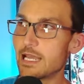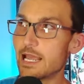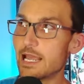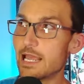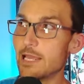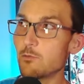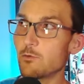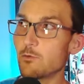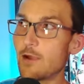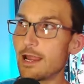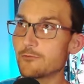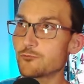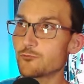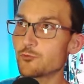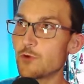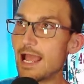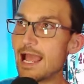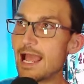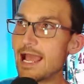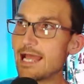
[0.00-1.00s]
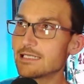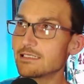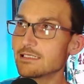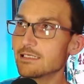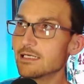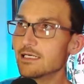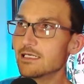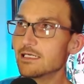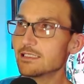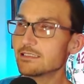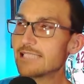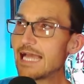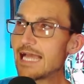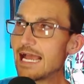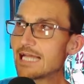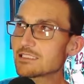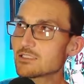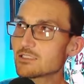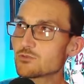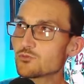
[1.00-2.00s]
It went red.
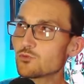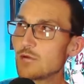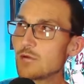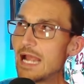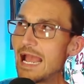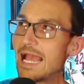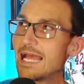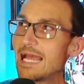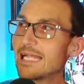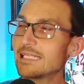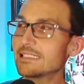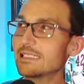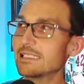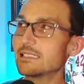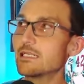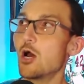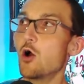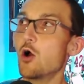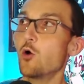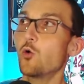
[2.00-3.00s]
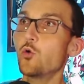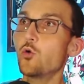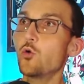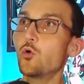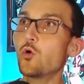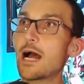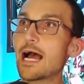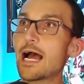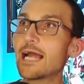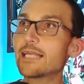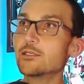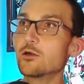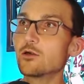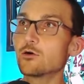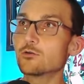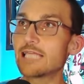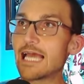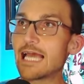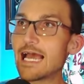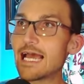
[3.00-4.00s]
That's red. And, ooh, I
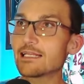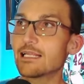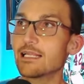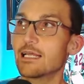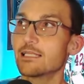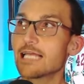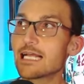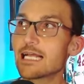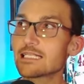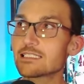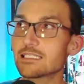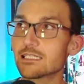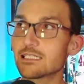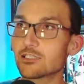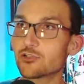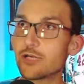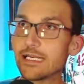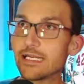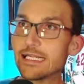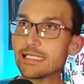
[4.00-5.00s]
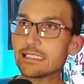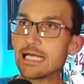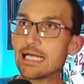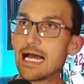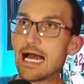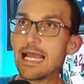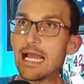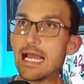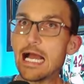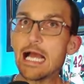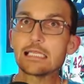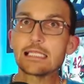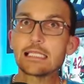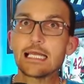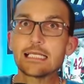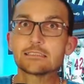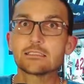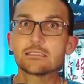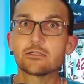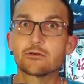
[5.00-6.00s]
know that. That's the green guy. I
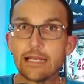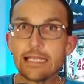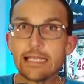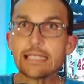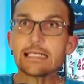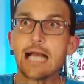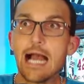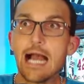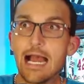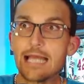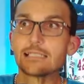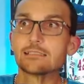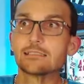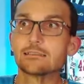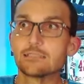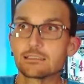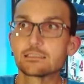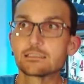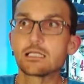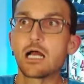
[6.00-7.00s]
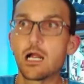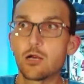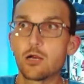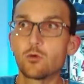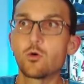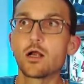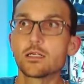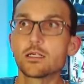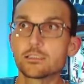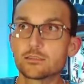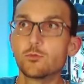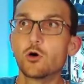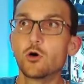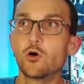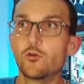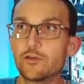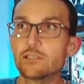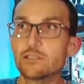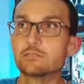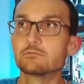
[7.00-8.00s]
like the green guy in the Star Wars
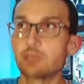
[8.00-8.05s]
movies.